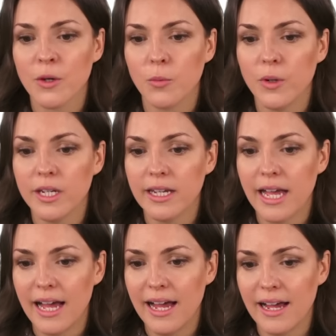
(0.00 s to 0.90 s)
we
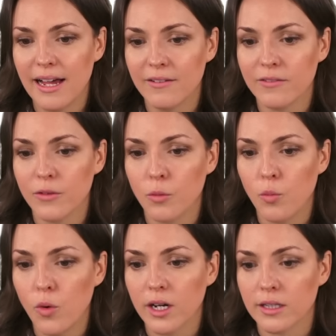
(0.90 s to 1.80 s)
have
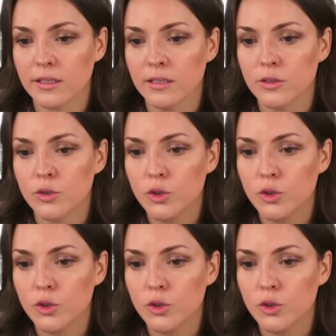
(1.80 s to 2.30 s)
1,